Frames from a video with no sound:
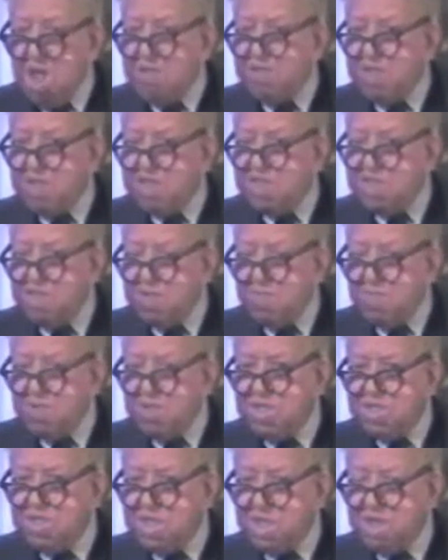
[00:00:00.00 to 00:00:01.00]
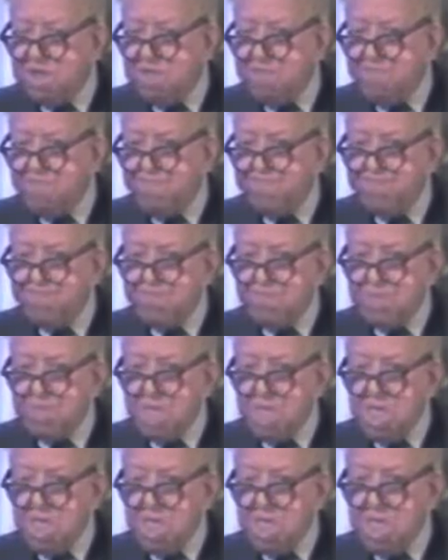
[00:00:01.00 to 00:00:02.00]
And then somebody said,
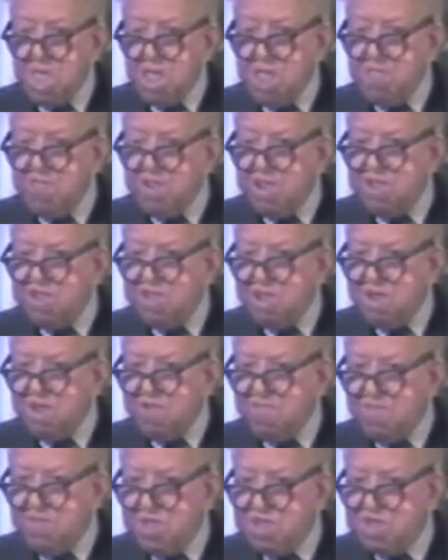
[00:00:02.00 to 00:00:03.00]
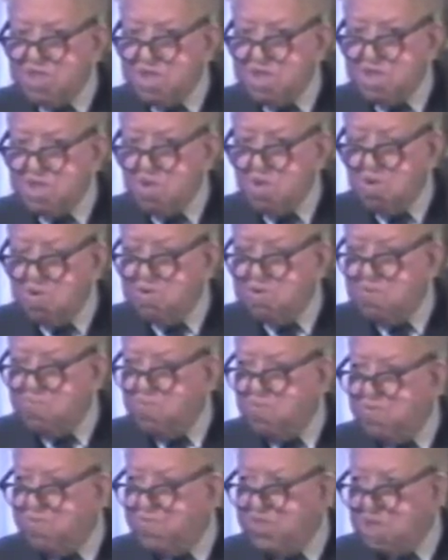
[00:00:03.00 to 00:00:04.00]
there's an invention called
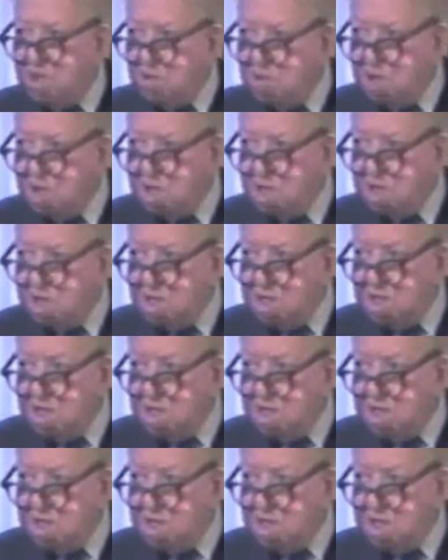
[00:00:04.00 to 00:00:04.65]
the moviola